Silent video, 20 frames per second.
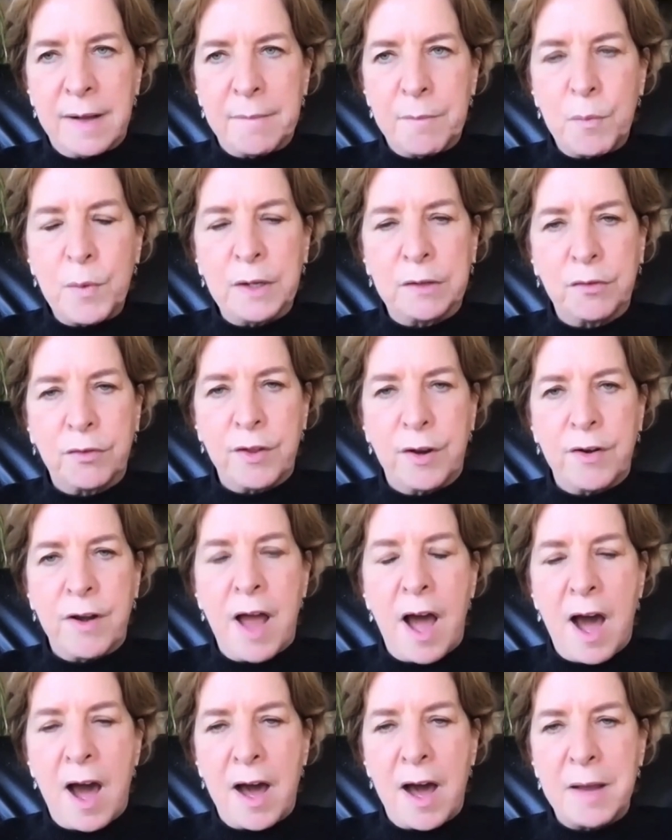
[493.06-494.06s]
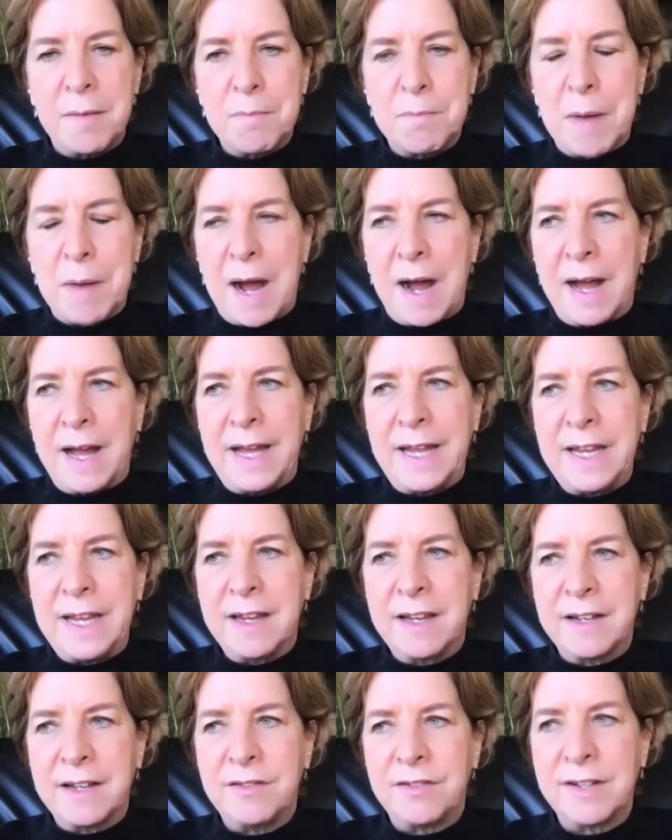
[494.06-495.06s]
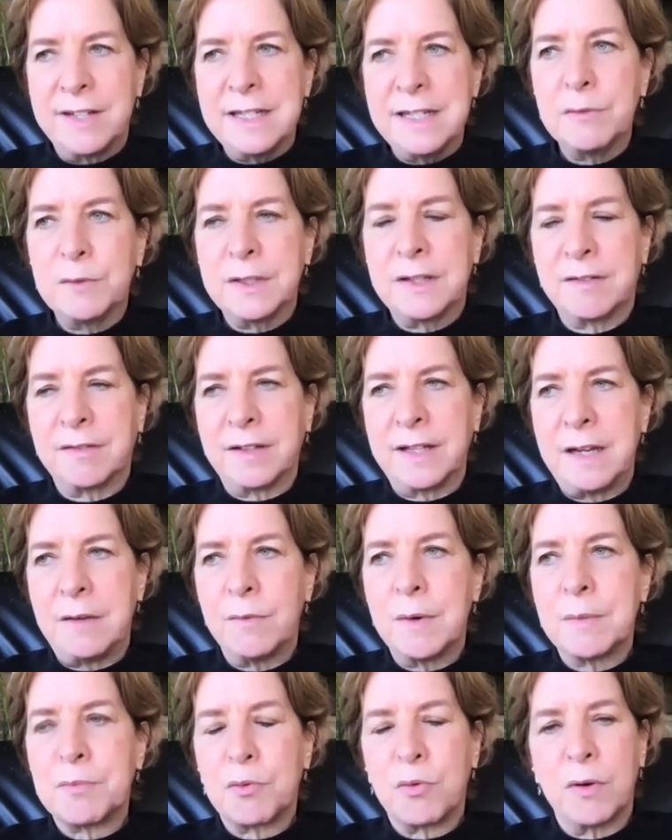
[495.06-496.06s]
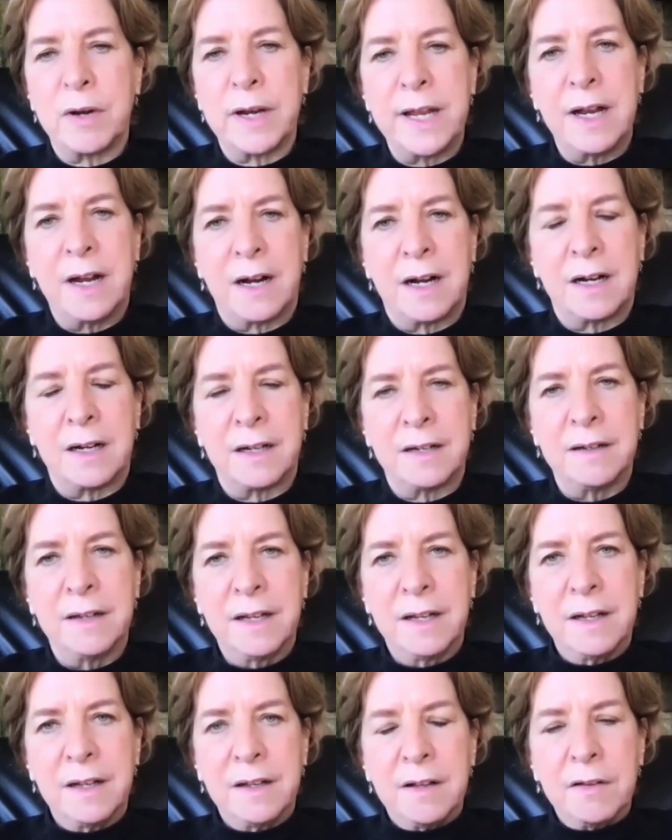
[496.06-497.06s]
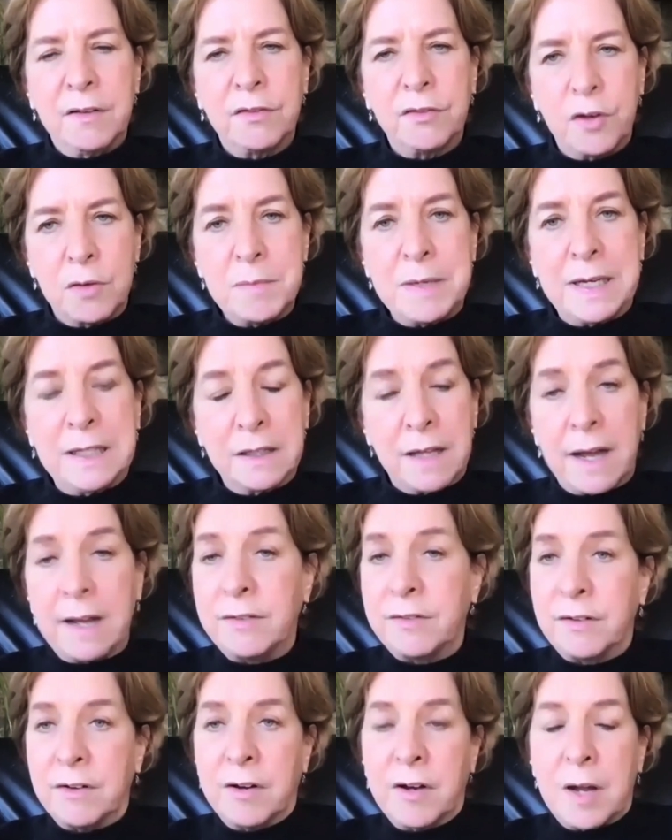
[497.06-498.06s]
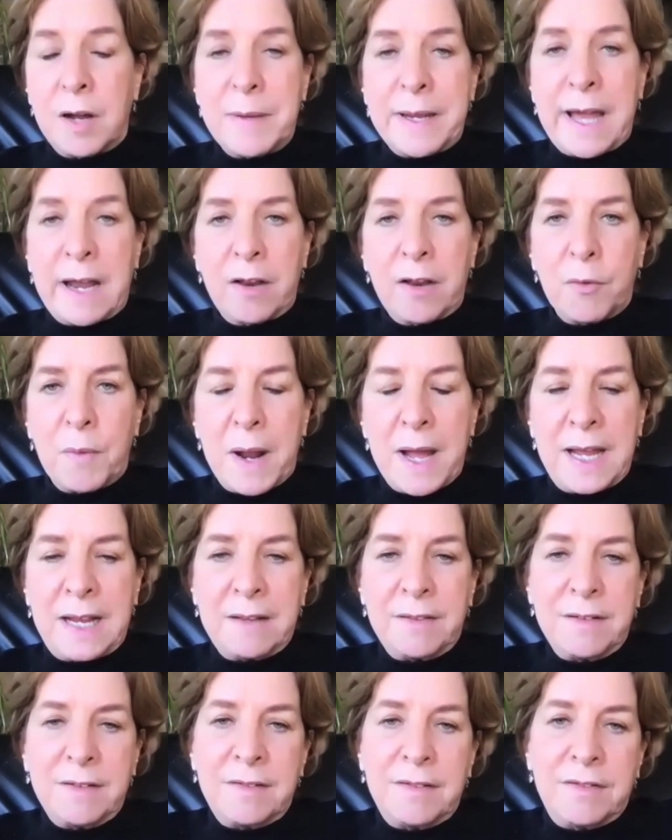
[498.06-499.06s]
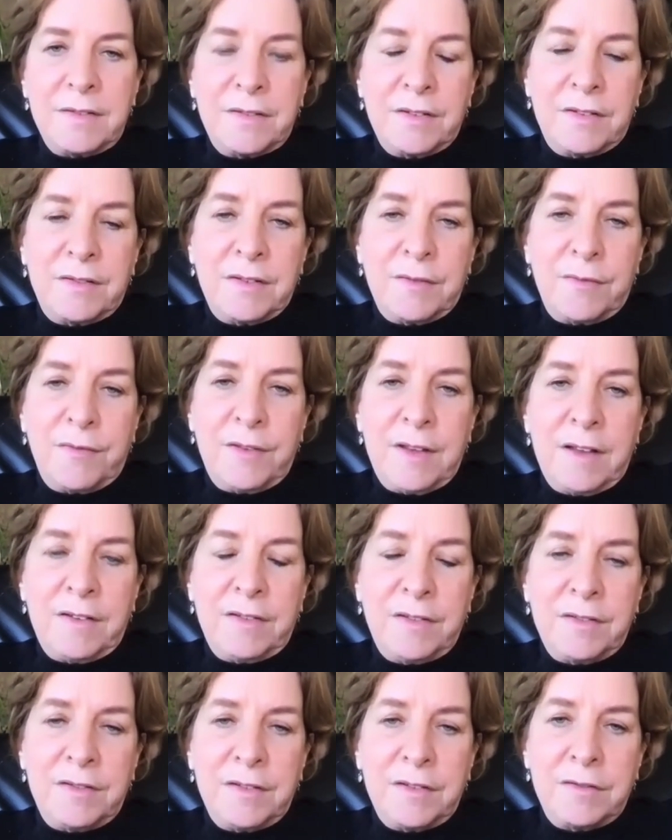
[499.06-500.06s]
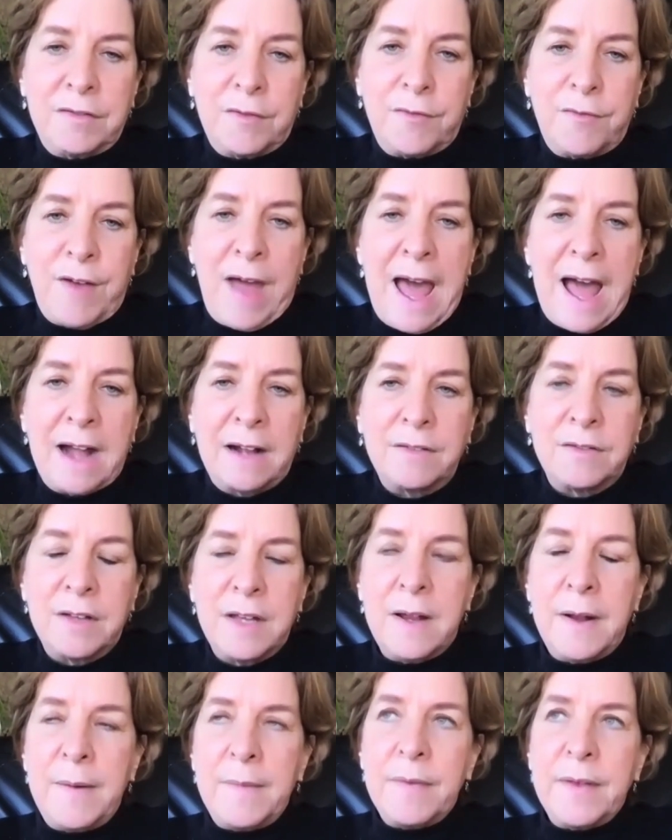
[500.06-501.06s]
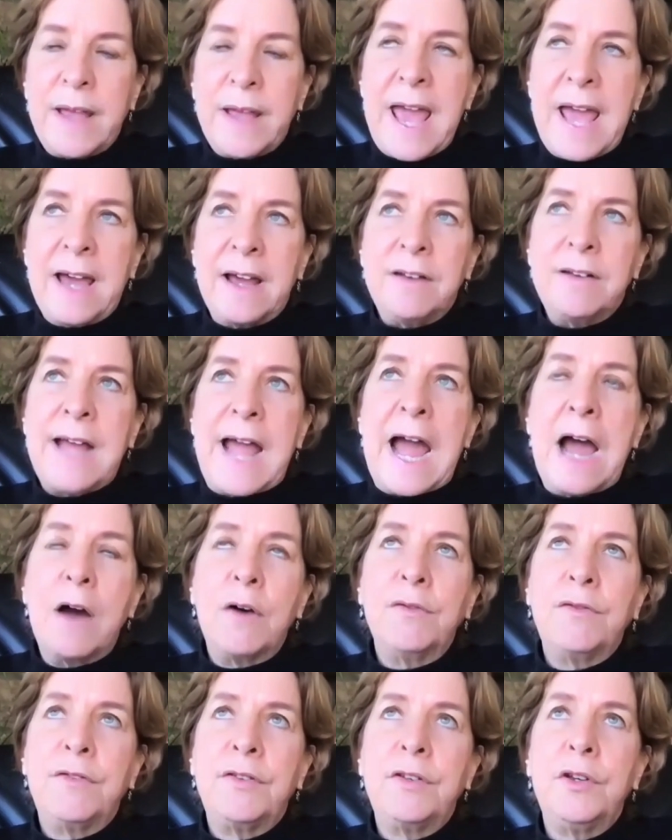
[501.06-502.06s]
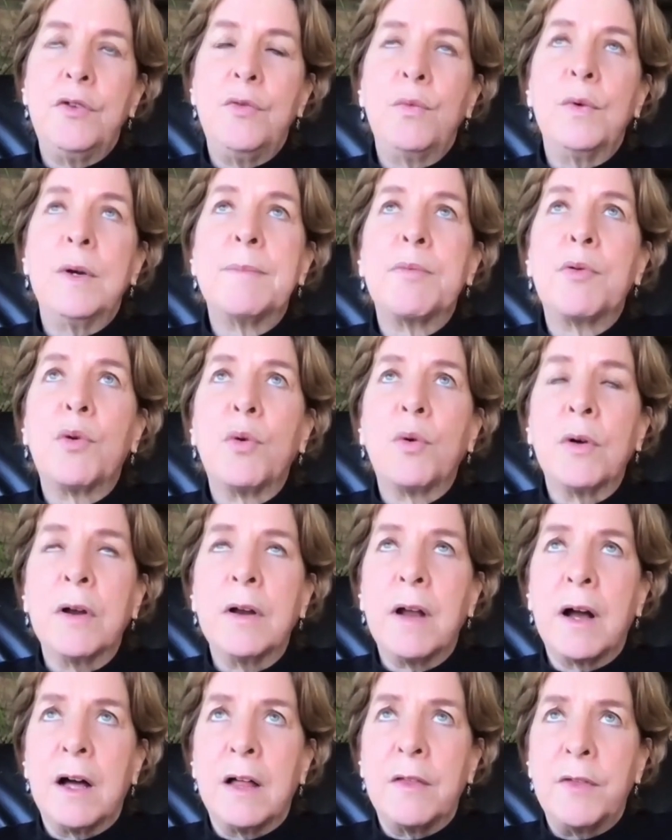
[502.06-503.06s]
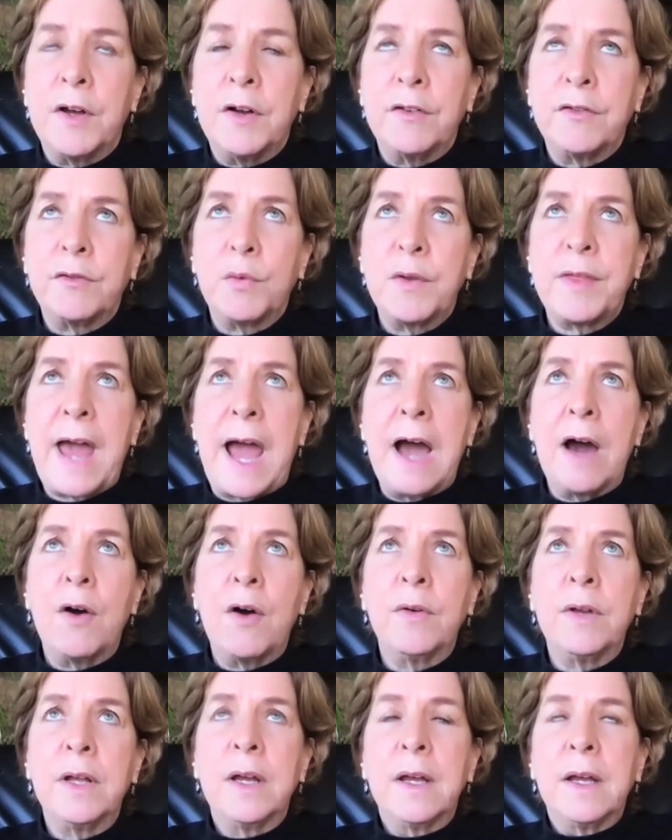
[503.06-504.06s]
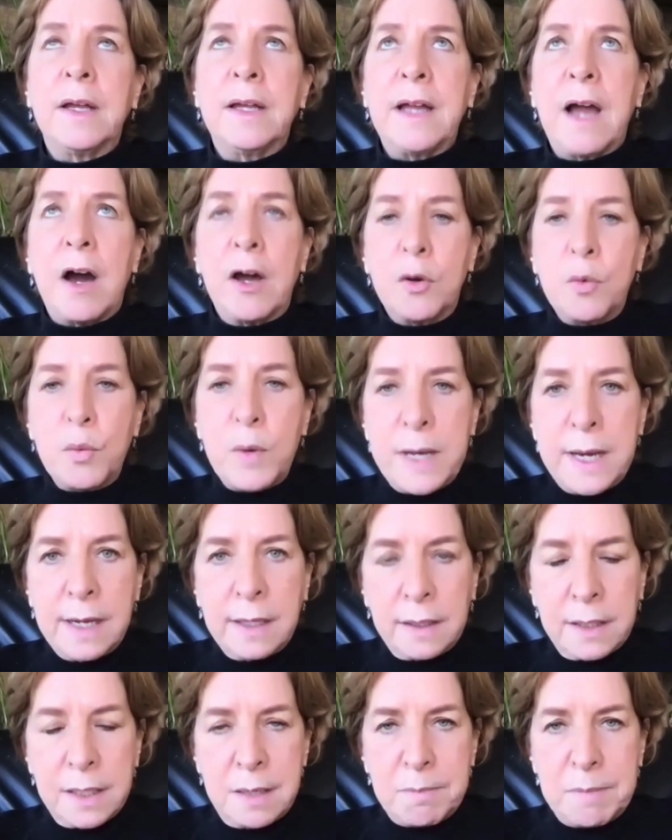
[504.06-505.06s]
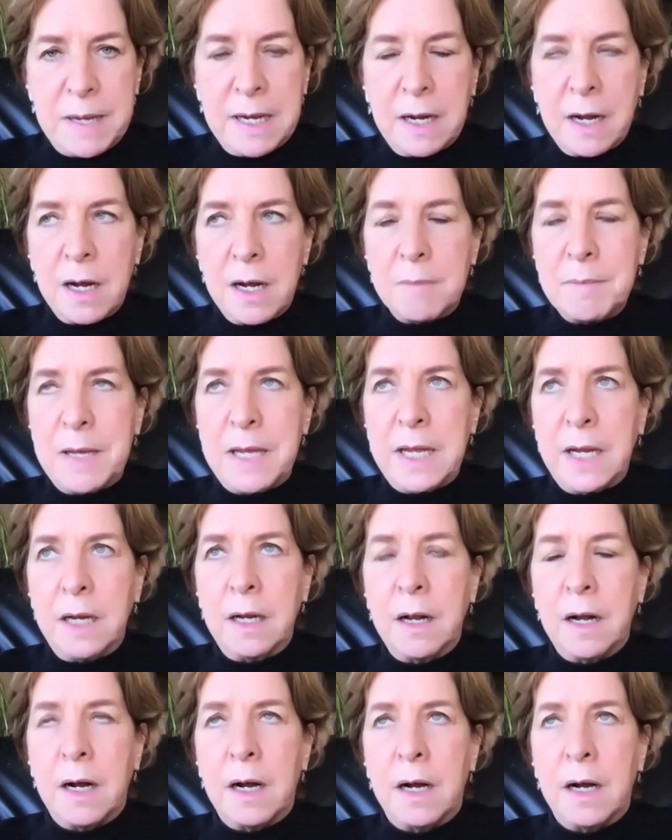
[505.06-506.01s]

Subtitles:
which they're not, by continuously reporting on so many lies that are coming out of the right. This is just a fact. And how to report on those without unwittingly becoming